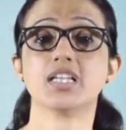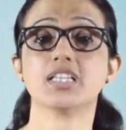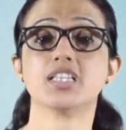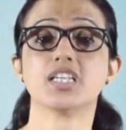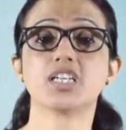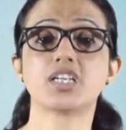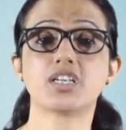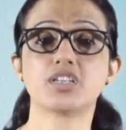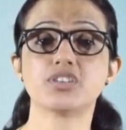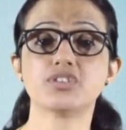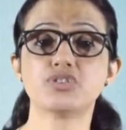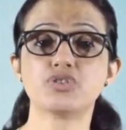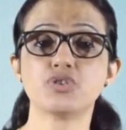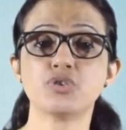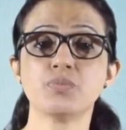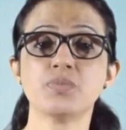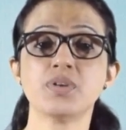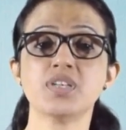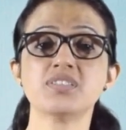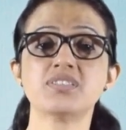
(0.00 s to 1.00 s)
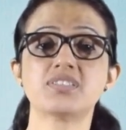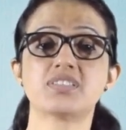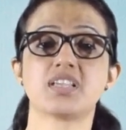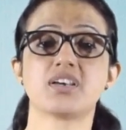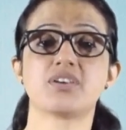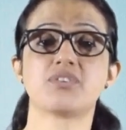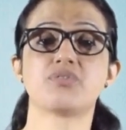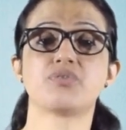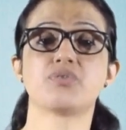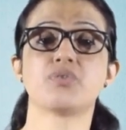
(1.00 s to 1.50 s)
The consumers
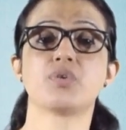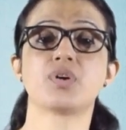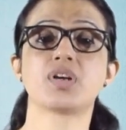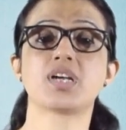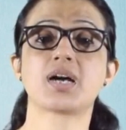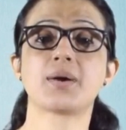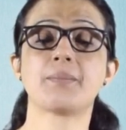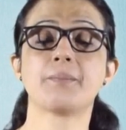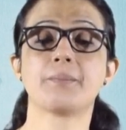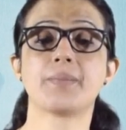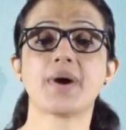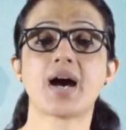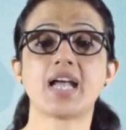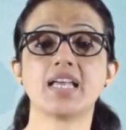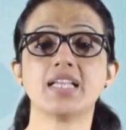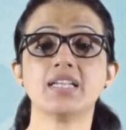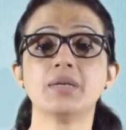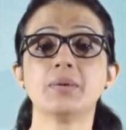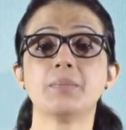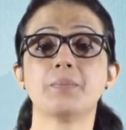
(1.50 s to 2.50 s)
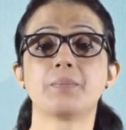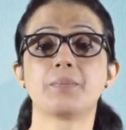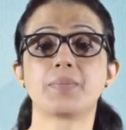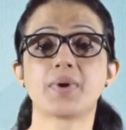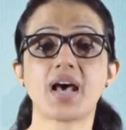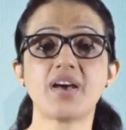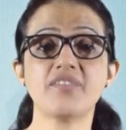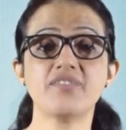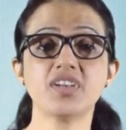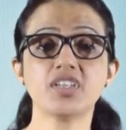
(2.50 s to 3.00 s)
therefore combine
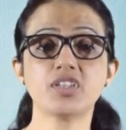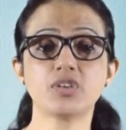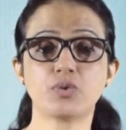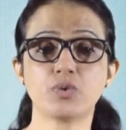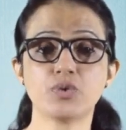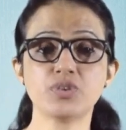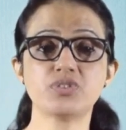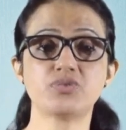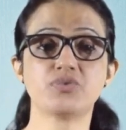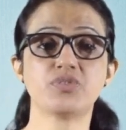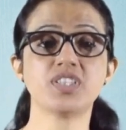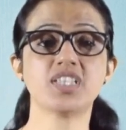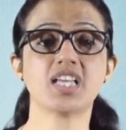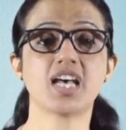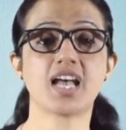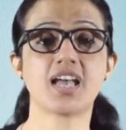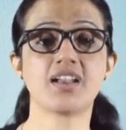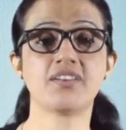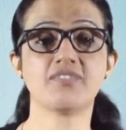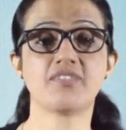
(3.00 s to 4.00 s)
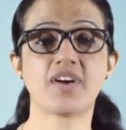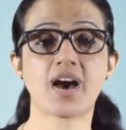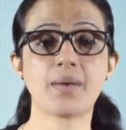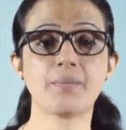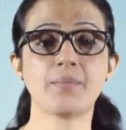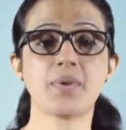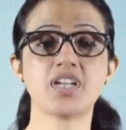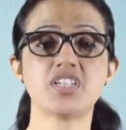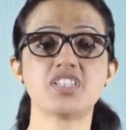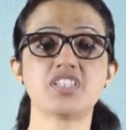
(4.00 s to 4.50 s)
private goods with
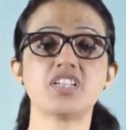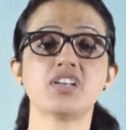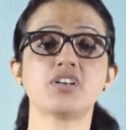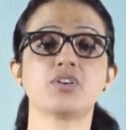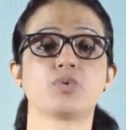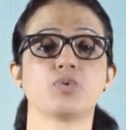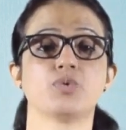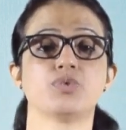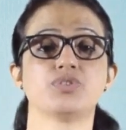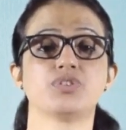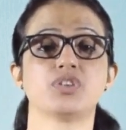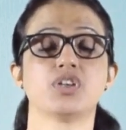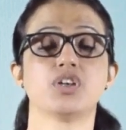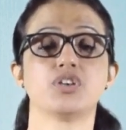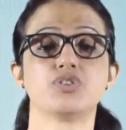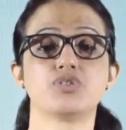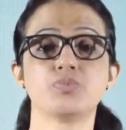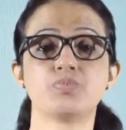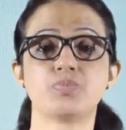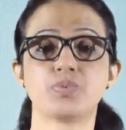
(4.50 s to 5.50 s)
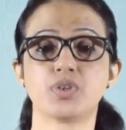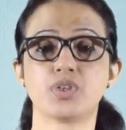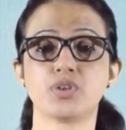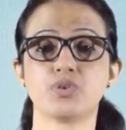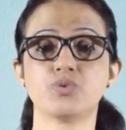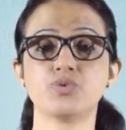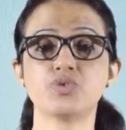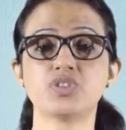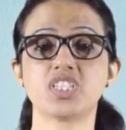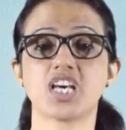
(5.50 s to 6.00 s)
environmental goods to
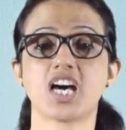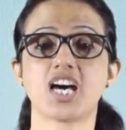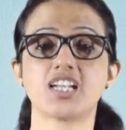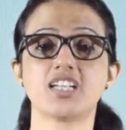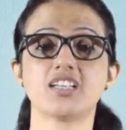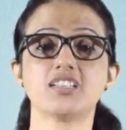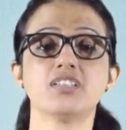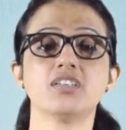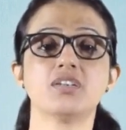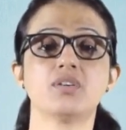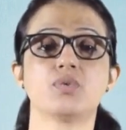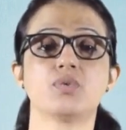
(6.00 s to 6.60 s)
produce another